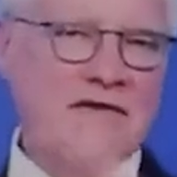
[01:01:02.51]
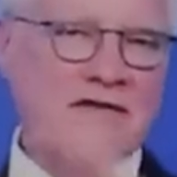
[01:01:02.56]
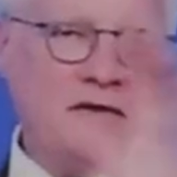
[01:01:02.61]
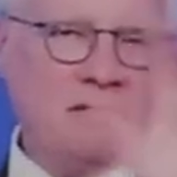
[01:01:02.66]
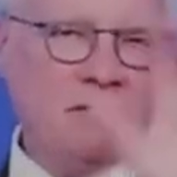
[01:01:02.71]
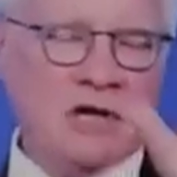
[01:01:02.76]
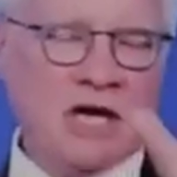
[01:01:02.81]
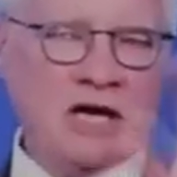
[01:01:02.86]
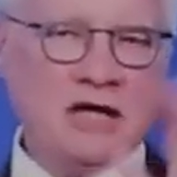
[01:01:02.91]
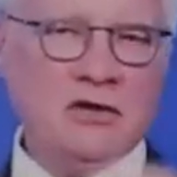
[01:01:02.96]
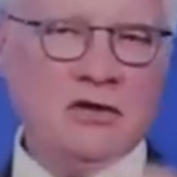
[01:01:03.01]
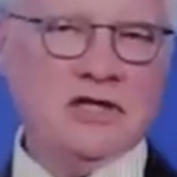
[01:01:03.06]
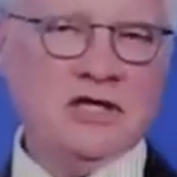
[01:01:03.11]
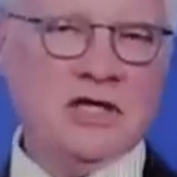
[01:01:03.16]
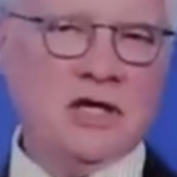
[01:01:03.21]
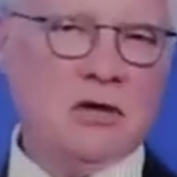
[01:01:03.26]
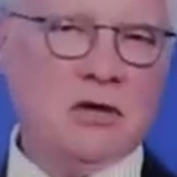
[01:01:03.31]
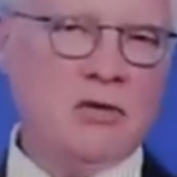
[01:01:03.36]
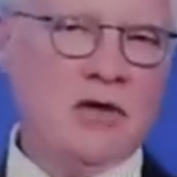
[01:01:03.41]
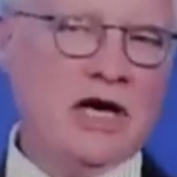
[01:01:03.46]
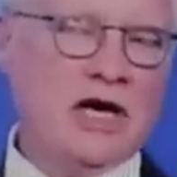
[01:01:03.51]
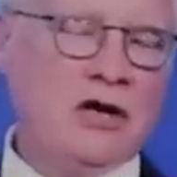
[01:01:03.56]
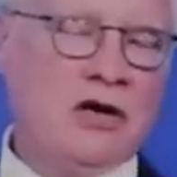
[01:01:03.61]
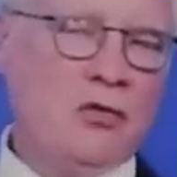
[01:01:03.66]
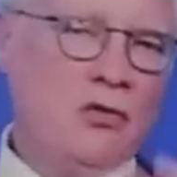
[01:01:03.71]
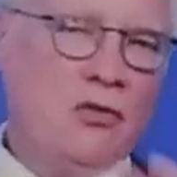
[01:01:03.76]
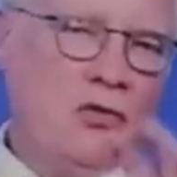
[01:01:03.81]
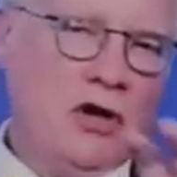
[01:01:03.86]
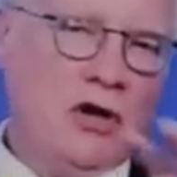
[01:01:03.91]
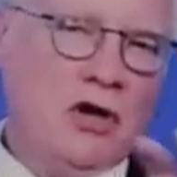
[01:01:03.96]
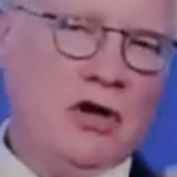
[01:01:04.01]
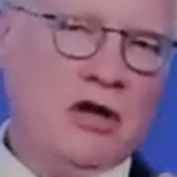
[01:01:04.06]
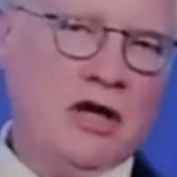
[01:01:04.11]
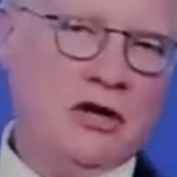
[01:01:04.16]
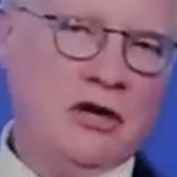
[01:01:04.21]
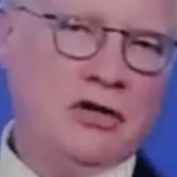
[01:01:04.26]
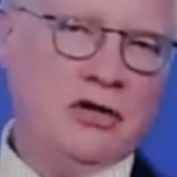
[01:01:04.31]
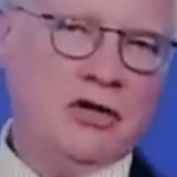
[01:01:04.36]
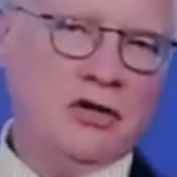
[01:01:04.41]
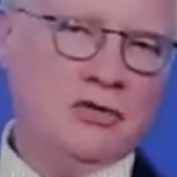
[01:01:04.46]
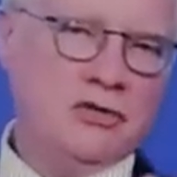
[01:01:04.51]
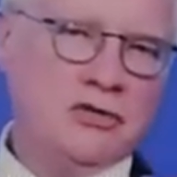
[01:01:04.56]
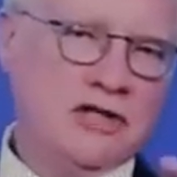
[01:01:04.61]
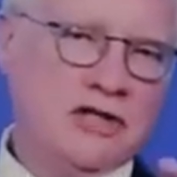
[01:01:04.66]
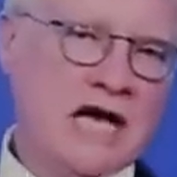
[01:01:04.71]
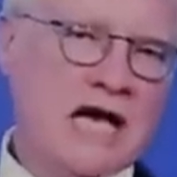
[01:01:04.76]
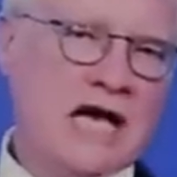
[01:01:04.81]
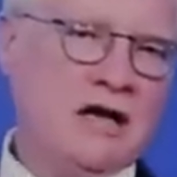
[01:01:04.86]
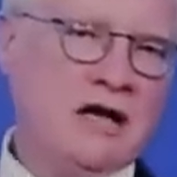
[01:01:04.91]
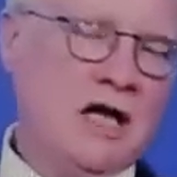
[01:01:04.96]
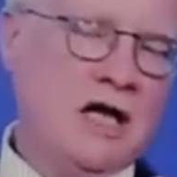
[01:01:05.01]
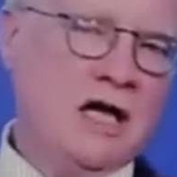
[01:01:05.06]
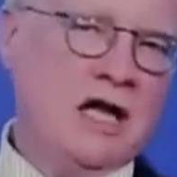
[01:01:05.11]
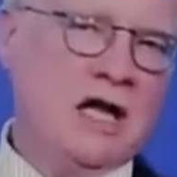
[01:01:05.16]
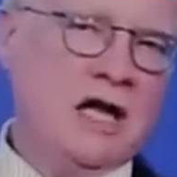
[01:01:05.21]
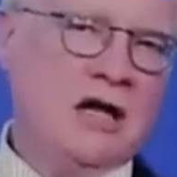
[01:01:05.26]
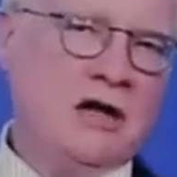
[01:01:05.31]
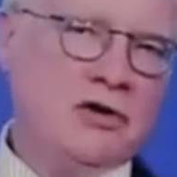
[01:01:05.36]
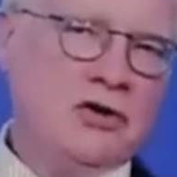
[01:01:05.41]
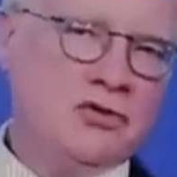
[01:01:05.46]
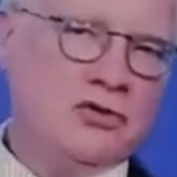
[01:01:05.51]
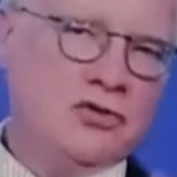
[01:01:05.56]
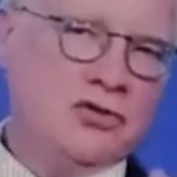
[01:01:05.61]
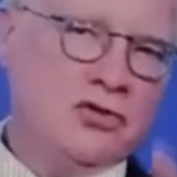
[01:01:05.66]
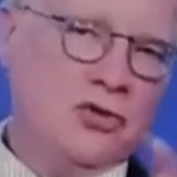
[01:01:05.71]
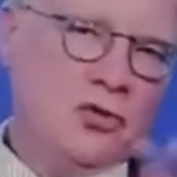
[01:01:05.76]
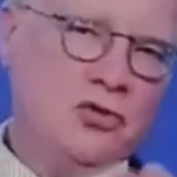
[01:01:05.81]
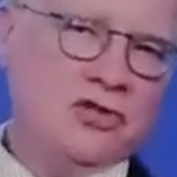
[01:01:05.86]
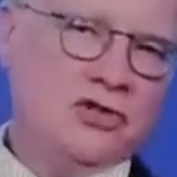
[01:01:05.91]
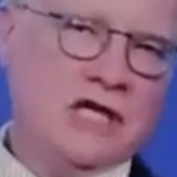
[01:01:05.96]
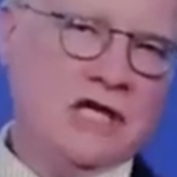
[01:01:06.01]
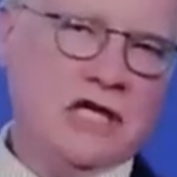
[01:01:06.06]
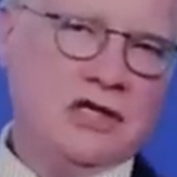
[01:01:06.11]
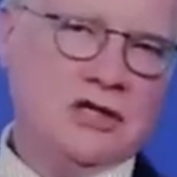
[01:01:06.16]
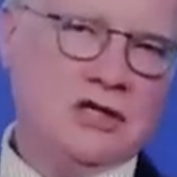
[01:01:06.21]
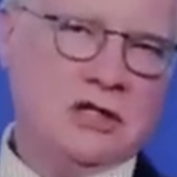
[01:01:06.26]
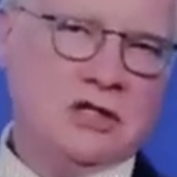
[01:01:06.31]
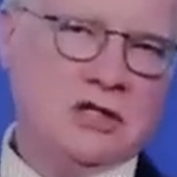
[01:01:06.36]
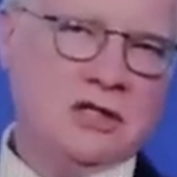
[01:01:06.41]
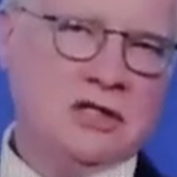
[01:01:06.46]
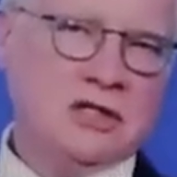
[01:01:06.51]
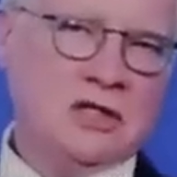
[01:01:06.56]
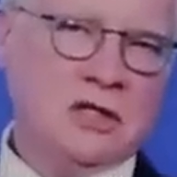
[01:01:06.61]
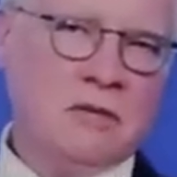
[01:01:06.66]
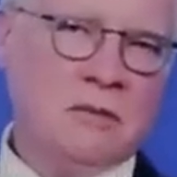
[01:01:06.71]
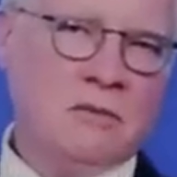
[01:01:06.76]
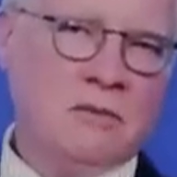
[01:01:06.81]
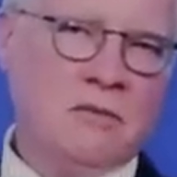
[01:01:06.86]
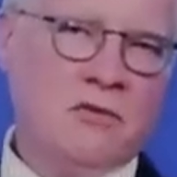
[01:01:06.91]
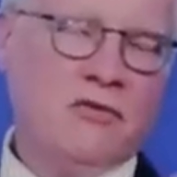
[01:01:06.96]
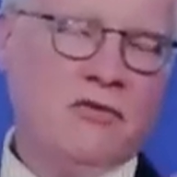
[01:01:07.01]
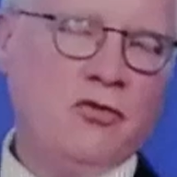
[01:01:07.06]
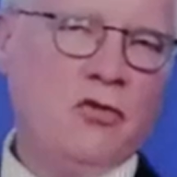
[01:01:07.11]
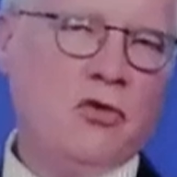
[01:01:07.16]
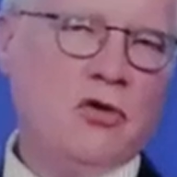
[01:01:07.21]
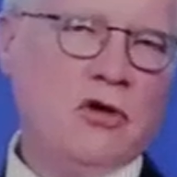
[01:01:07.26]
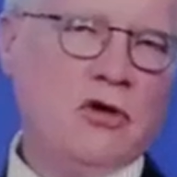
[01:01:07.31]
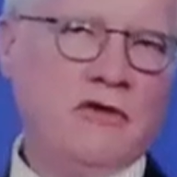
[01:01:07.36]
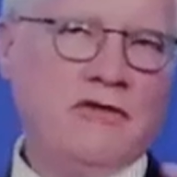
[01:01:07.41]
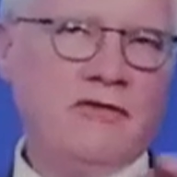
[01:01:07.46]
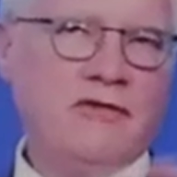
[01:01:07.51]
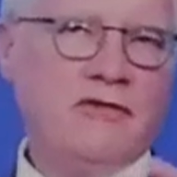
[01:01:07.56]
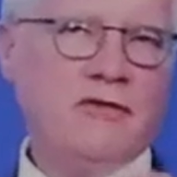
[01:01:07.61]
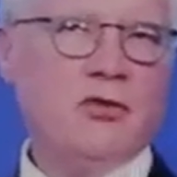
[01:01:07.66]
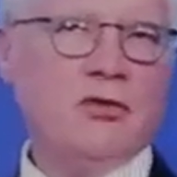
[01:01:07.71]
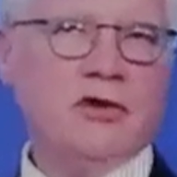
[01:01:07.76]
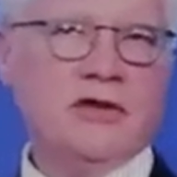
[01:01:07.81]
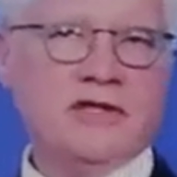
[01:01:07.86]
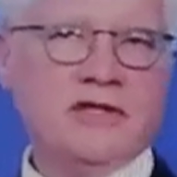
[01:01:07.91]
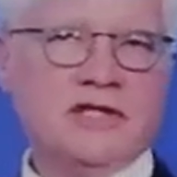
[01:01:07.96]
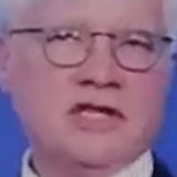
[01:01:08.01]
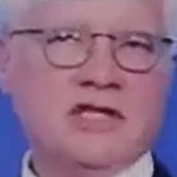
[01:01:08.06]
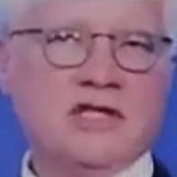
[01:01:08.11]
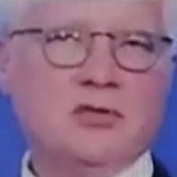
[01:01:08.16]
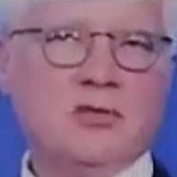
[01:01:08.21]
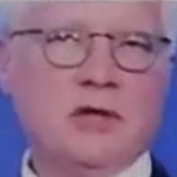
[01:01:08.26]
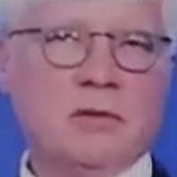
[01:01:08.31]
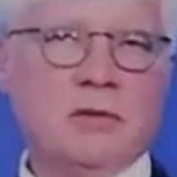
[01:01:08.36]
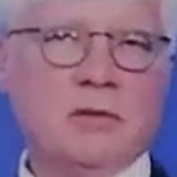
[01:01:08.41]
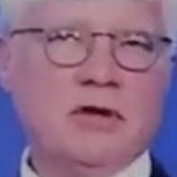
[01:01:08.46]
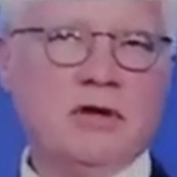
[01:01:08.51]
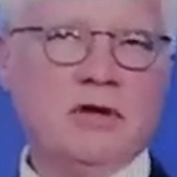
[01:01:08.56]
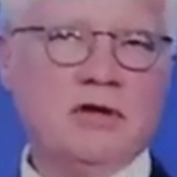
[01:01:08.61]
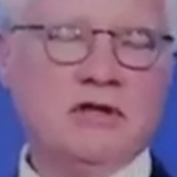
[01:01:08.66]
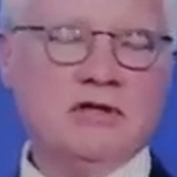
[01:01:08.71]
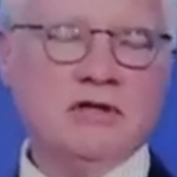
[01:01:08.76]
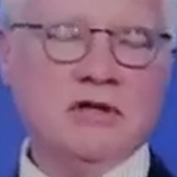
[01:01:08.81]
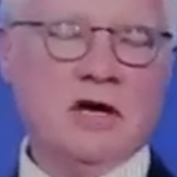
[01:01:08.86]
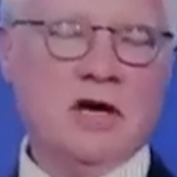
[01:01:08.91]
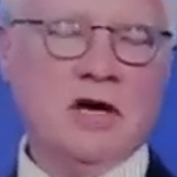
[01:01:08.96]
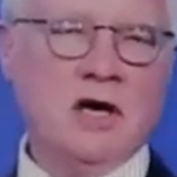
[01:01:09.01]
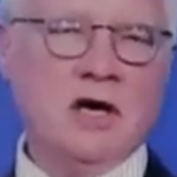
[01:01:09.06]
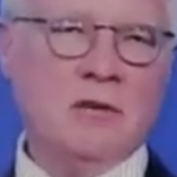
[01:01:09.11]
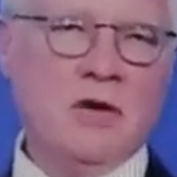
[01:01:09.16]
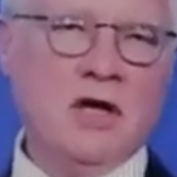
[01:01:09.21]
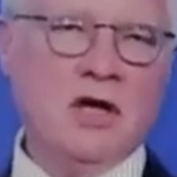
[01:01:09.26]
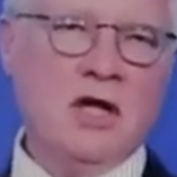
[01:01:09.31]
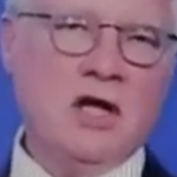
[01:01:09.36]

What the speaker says: If I'm not using oregano oil, I'll use that, and I'll use those agents for a 4 to 6 week period of time.